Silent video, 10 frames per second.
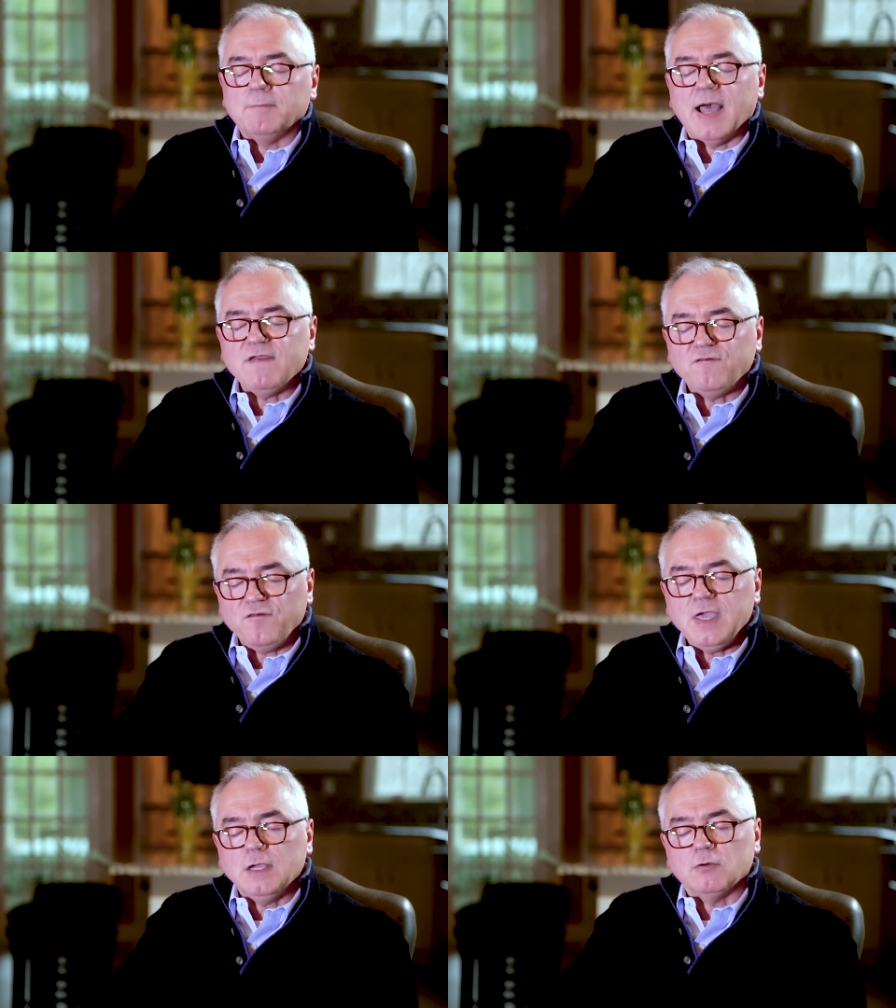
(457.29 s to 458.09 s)
My
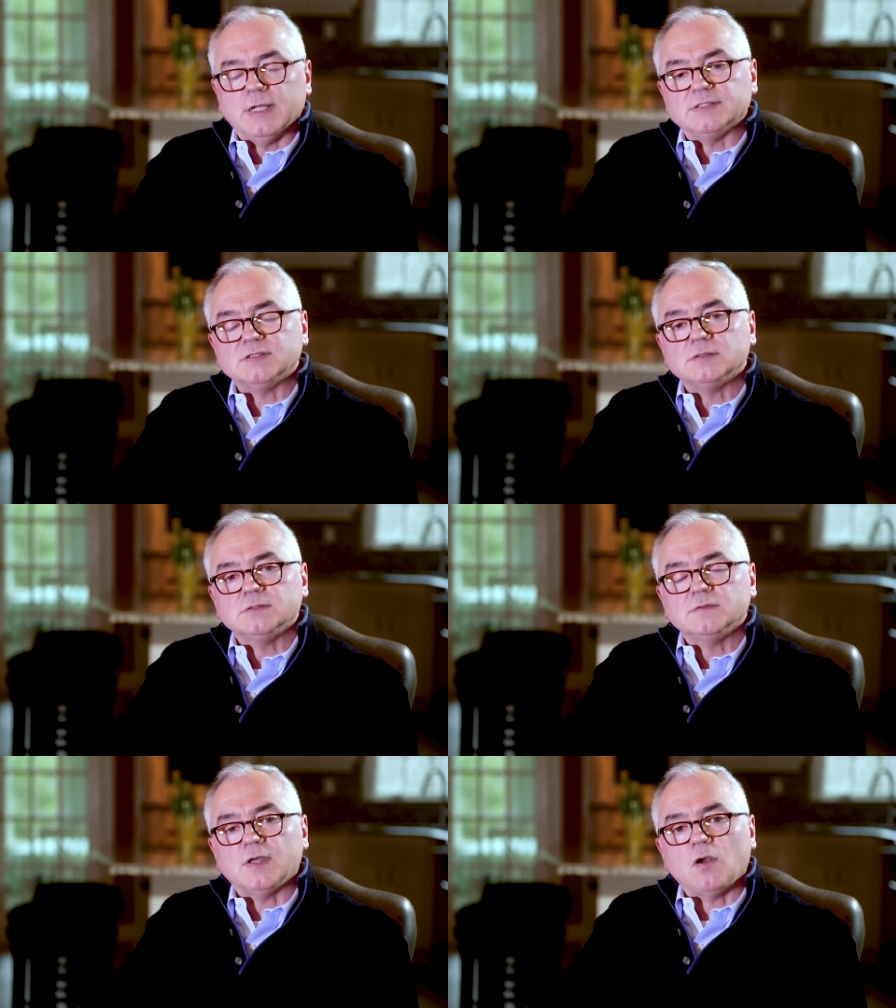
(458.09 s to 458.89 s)
fear is
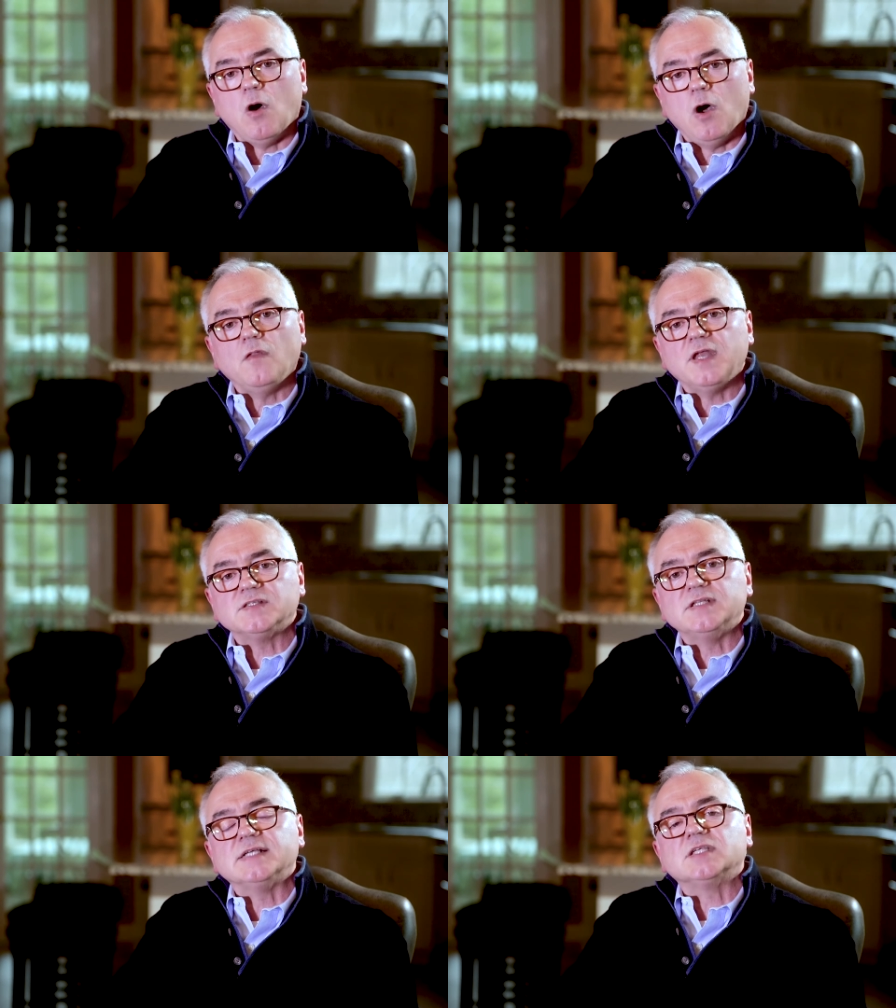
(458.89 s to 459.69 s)
that all that
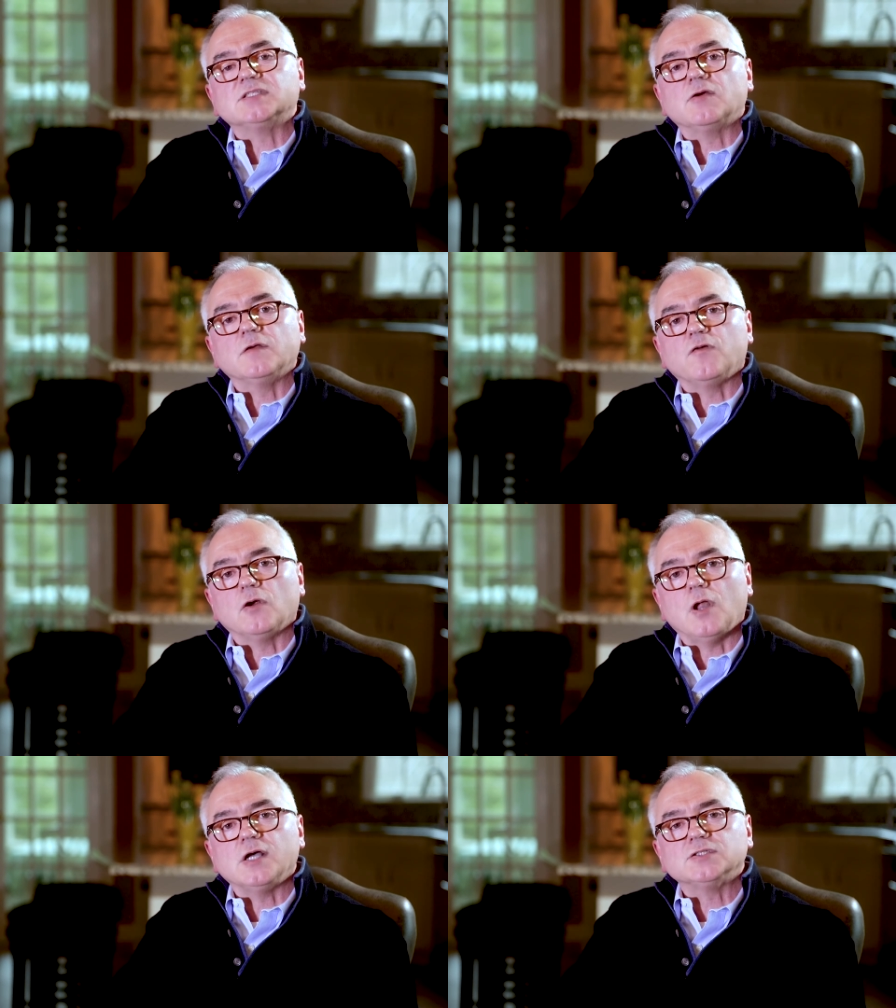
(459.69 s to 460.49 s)
is necessary for
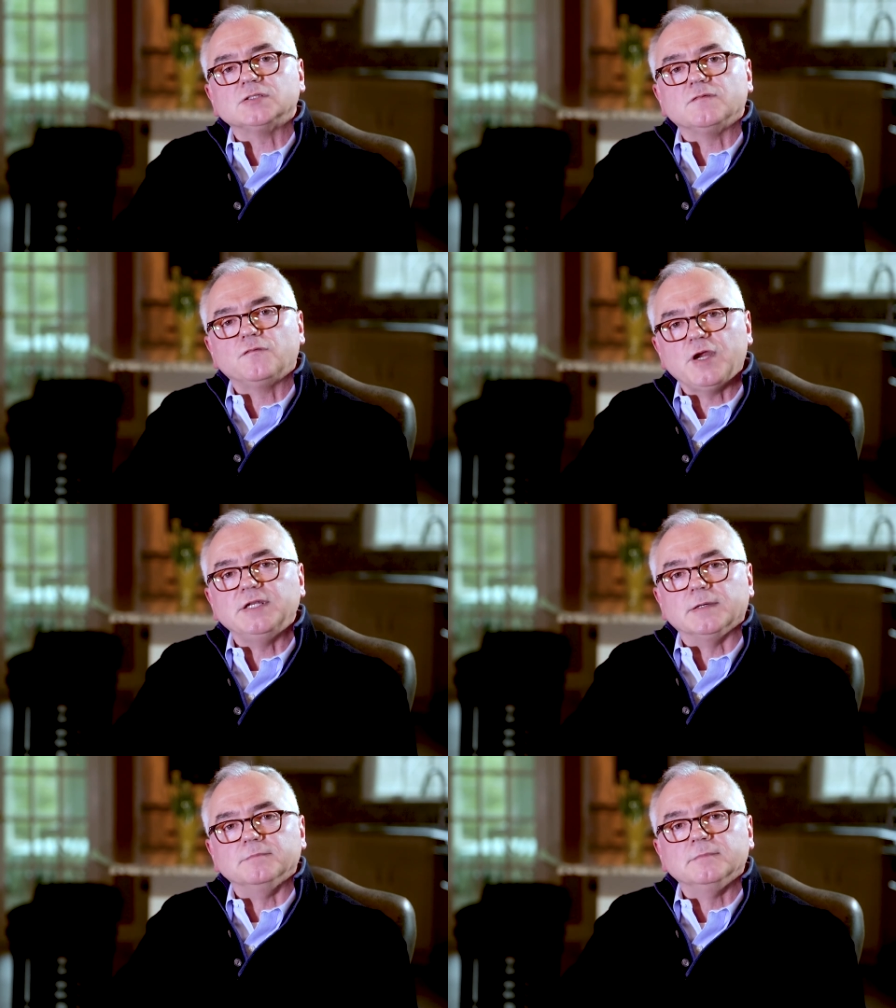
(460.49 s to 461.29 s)
a loss of
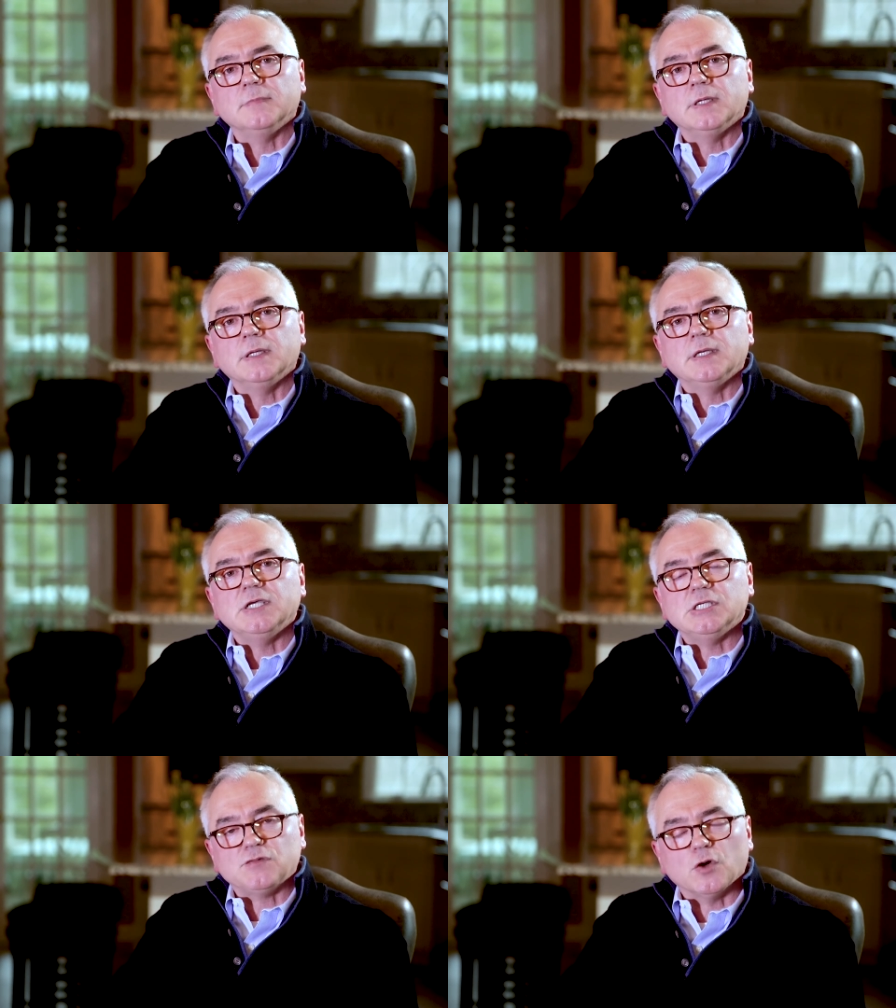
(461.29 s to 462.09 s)
freedom
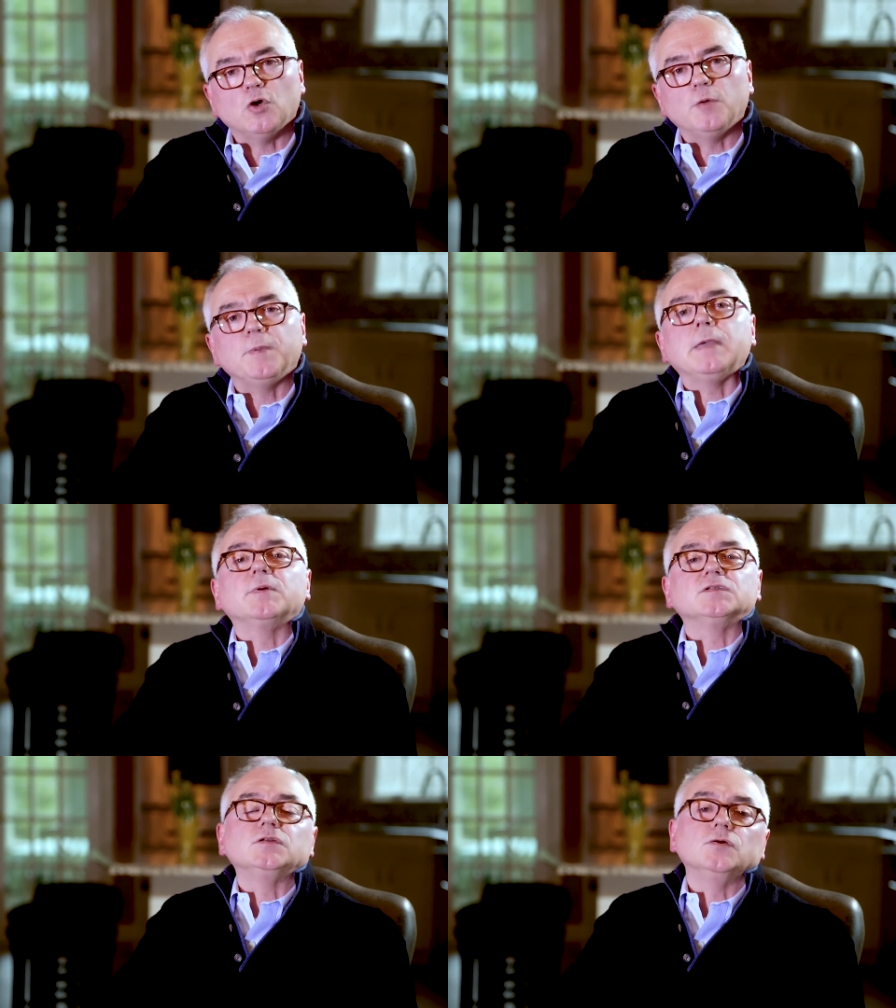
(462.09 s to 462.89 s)
is for good
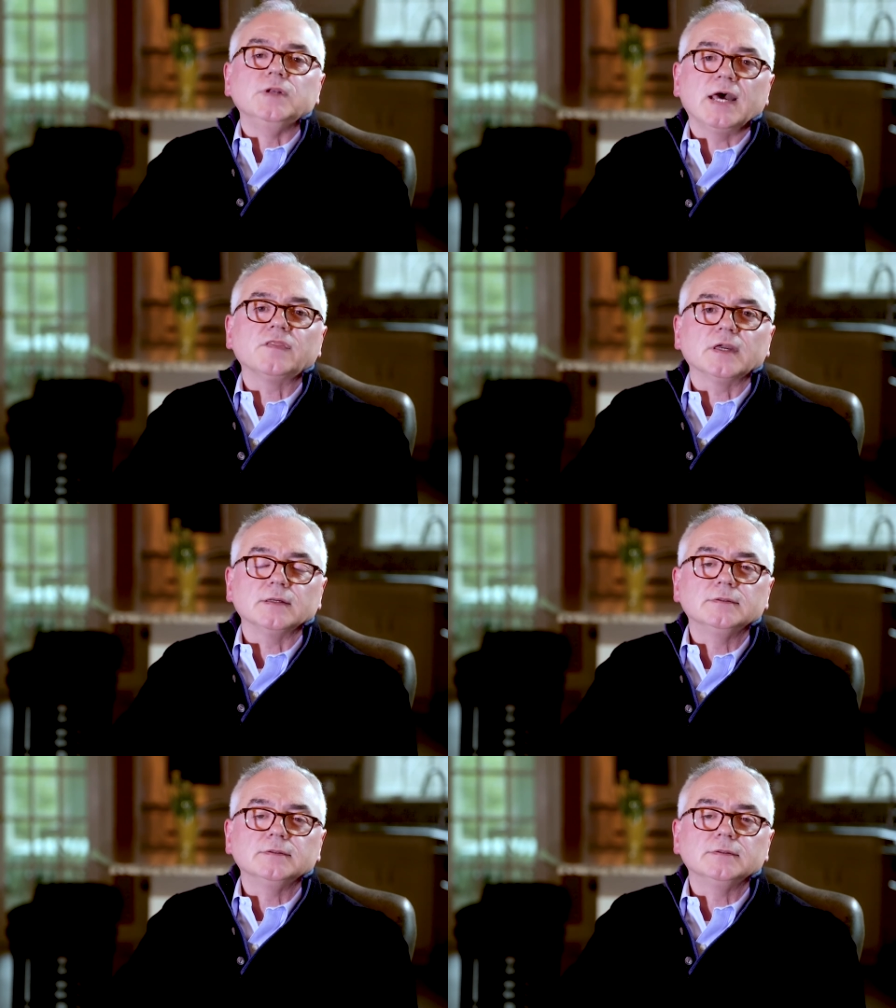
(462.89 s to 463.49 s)
people to do nothing.